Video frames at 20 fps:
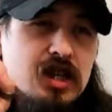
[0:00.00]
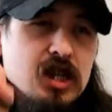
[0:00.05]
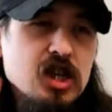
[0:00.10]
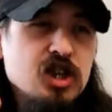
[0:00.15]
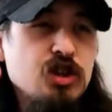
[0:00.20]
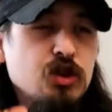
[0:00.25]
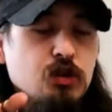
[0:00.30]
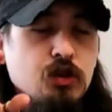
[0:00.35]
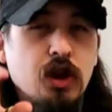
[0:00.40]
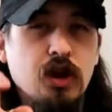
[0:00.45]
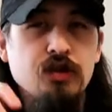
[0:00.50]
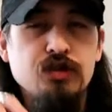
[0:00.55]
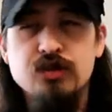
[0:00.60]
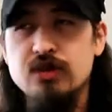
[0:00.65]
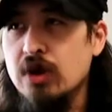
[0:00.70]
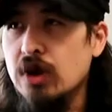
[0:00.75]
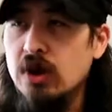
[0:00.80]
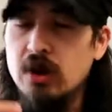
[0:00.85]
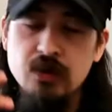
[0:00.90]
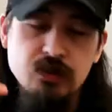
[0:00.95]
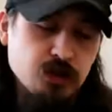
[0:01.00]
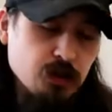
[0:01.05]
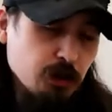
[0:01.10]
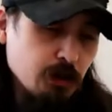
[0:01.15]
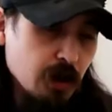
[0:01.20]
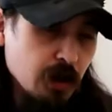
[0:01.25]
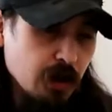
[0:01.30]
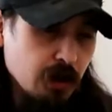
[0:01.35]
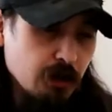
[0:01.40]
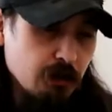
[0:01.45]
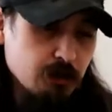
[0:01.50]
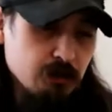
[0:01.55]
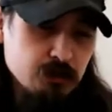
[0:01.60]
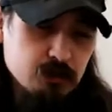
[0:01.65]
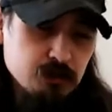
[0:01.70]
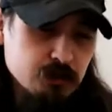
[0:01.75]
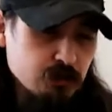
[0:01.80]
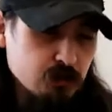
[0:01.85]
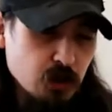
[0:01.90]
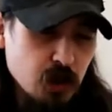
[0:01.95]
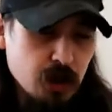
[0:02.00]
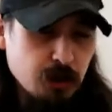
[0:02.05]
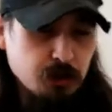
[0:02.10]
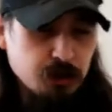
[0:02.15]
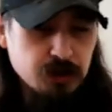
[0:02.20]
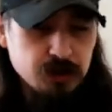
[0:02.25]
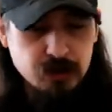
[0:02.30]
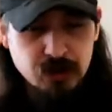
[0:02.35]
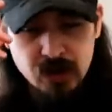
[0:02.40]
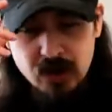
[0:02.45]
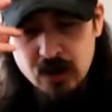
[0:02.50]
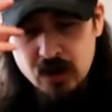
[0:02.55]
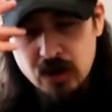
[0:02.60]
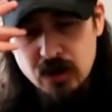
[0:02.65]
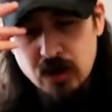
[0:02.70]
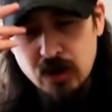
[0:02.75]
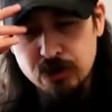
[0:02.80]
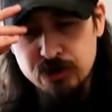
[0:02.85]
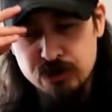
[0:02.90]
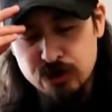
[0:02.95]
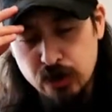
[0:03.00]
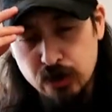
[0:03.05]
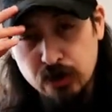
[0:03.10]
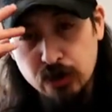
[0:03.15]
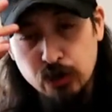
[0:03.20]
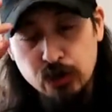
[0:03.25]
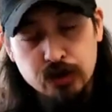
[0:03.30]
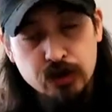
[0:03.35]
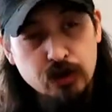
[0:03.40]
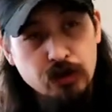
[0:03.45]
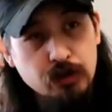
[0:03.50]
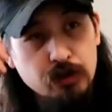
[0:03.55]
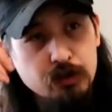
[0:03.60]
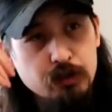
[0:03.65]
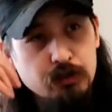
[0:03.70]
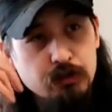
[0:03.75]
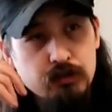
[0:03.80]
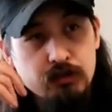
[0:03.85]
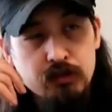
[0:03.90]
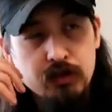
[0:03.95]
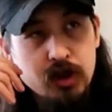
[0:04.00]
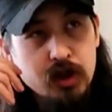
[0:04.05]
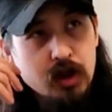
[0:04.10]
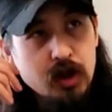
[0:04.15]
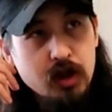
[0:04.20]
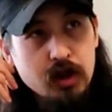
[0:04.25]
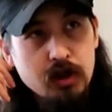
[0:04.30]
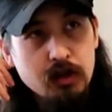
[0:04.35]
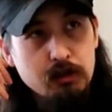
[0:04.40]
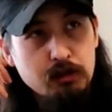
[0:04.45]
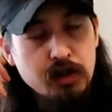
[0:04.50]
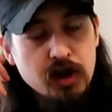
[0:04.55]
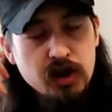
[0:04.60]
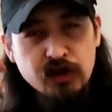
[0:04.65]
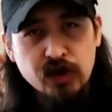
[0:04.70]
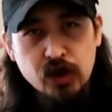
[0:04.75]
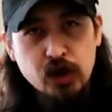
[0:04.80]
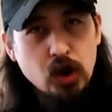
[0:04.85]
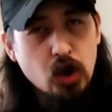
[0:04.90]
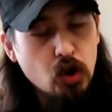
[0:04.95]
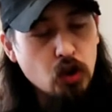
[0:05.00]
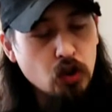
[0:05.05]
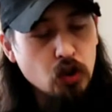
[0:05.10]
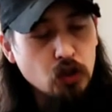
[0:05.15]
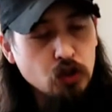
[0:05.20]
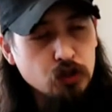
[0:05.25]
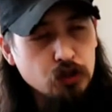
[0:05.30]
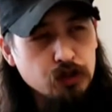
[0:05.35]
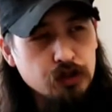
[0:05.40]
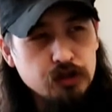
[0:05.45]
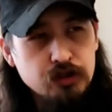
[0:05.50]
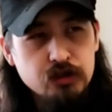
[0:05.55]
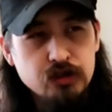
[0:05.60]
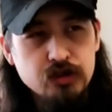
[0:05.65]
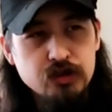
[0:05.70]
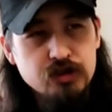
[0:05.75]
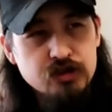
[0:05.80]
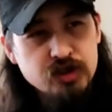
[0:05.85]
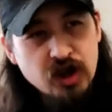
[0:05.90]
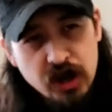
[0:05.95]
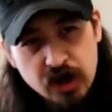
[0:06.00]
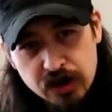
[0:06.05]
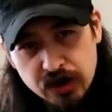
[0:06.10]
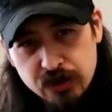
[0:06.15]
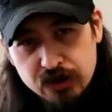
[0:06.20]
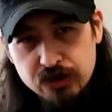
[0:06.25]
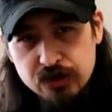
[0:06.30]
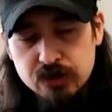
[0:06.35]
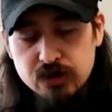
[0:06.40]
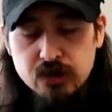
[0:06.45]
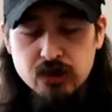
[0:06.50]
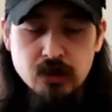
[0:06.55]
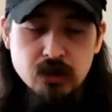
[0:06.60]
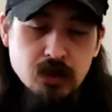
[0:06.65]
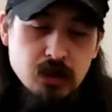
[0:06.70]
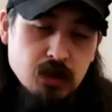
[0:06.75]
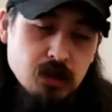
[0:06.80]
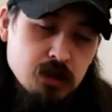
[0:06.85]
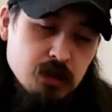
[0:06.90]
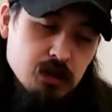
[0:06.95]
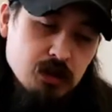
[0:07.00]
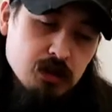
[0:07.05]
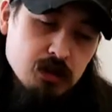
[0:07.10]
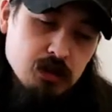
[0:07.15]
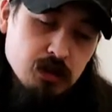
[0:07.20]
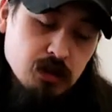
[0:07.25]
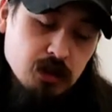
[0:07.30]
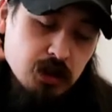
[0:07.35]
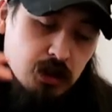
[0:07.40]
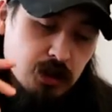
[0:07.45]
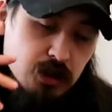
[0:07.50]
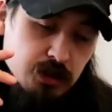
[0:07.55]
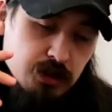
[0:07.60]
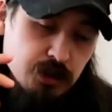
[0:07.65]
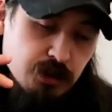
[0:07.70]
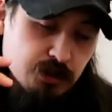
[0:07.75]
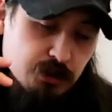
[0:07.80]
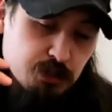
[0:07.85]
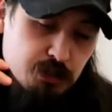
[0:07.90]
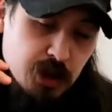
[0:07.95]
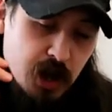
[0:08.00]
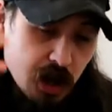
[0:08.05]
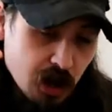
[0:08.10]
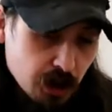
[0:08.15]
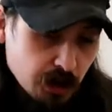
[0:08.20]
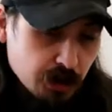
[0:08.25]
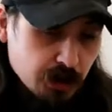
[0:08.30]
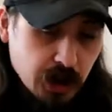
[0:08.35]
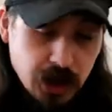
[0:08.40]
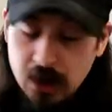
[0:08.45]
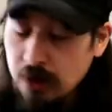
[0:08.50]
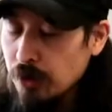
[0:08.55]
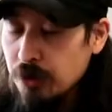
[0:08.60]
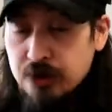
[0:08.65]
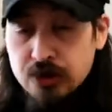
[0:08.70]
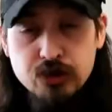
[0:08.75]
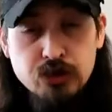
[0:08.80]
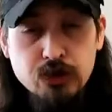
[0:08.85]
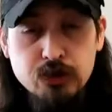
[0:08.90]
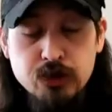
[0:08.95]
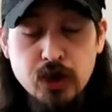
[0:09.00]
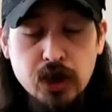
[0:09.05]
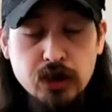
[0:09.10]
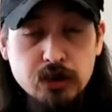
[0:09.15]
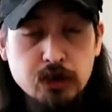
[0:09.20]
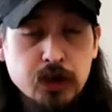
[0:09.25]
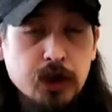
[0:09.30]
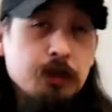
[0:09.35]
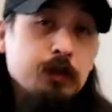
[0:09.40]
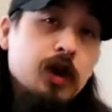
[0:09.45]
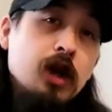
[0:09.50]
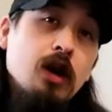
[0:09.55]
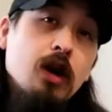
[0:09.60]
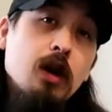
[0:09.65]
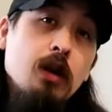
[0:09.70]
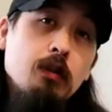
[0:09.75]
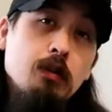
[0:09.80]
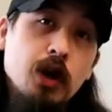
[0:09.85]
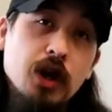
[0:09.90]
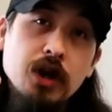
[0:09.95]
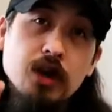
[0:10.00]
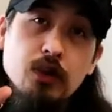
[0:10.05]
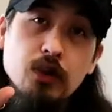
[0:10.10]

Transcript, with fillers: in your life. Sorry for my rambling. I'm struggling with a bit of a cold, sinus, Ugh, this pollen allergies are affecting me. But